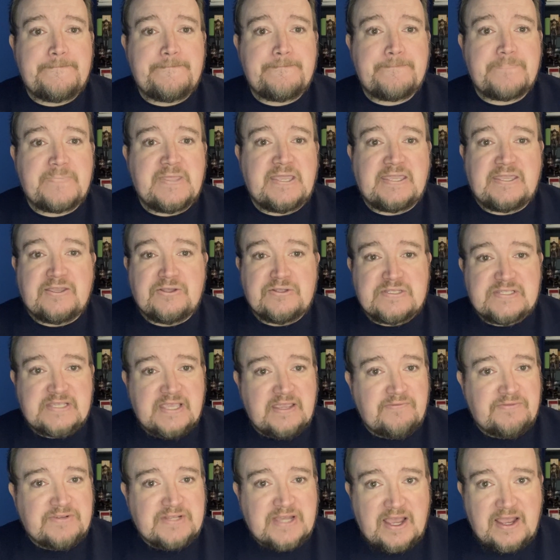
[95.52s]
It could
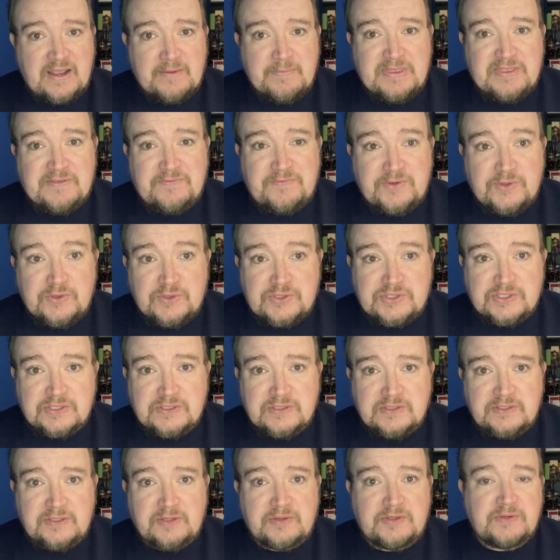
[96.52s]
save time in the
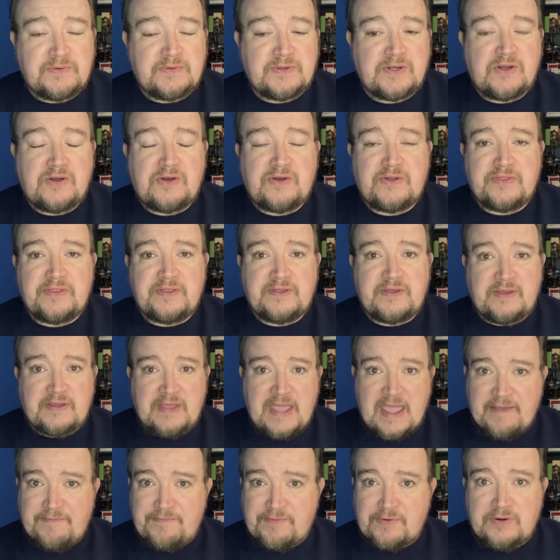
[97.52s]
future. You're doing all the
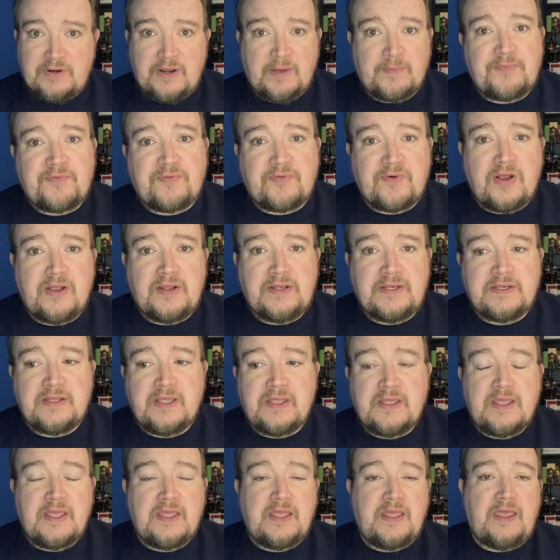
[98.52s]
effort up front,
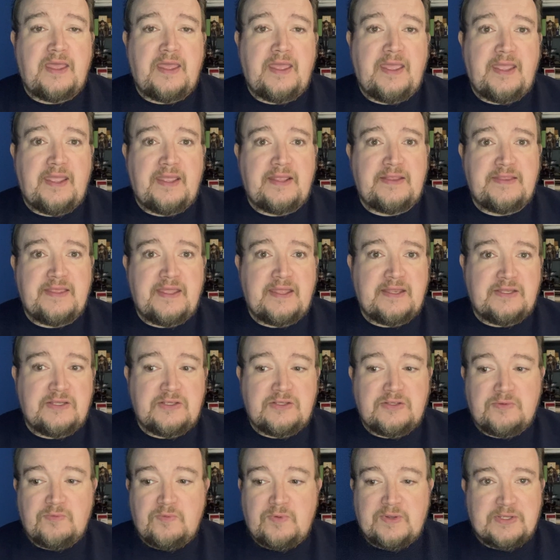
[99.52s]
and
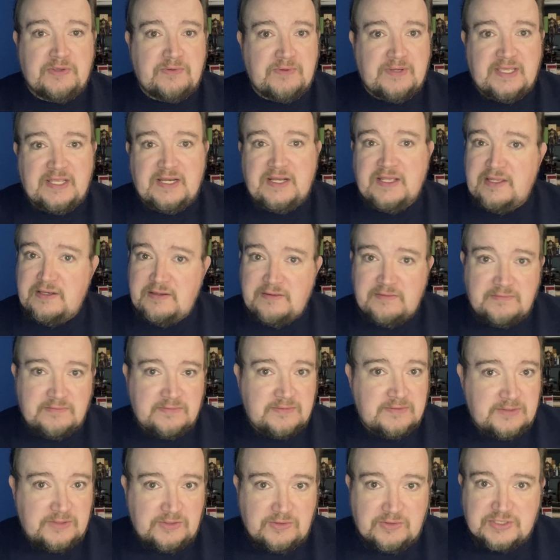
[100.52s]
then when you need it,
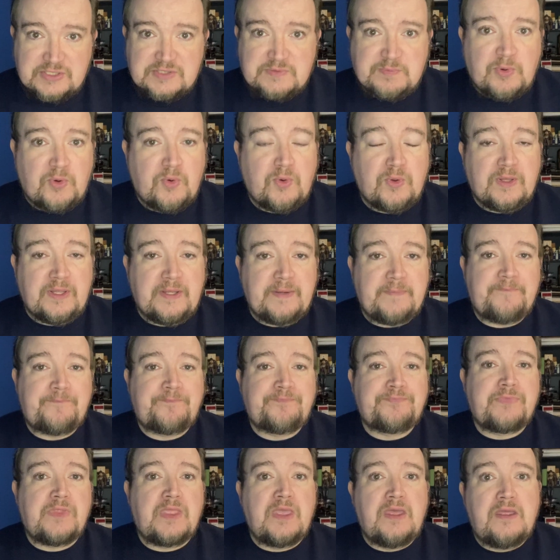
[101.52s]
you can just pull it.
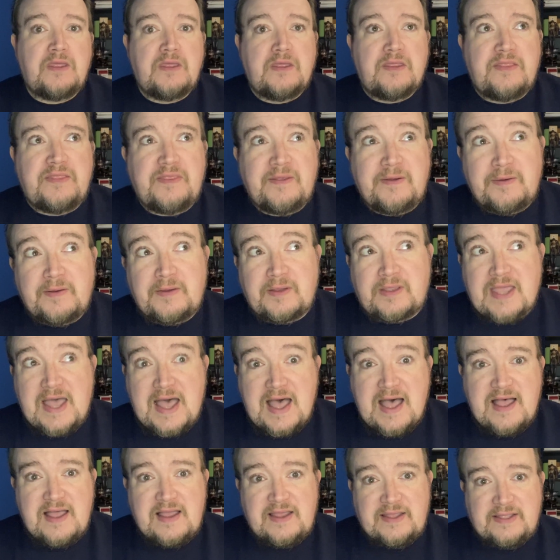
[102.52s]
The
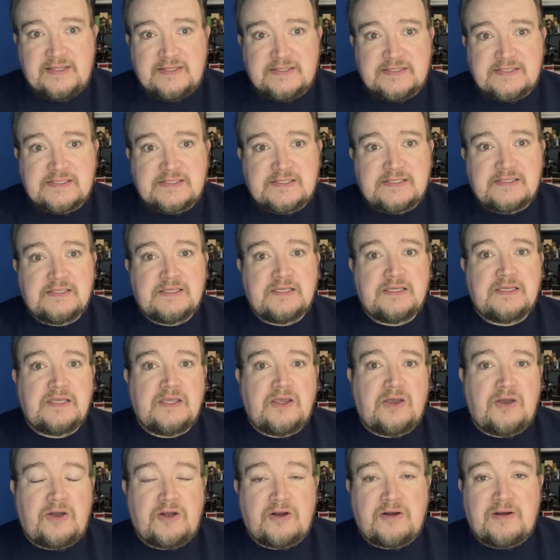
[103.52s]
cons
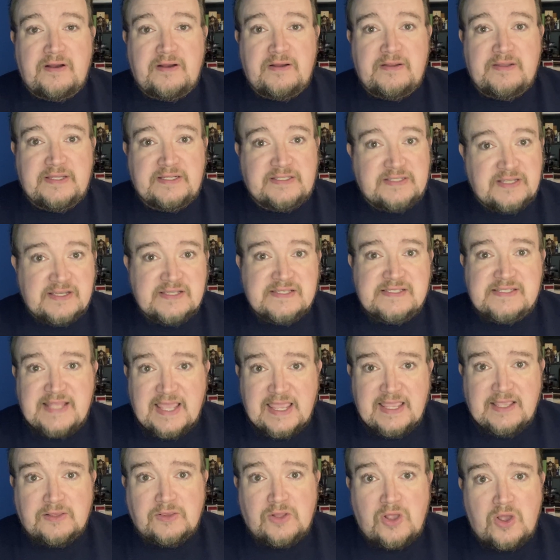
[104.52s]
are it does
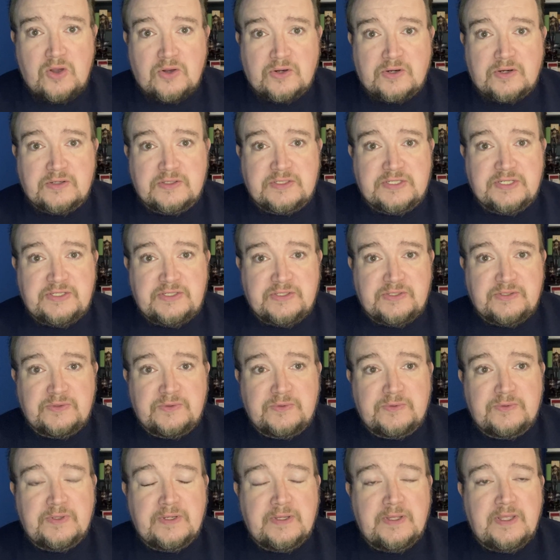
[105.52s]
take longer to do.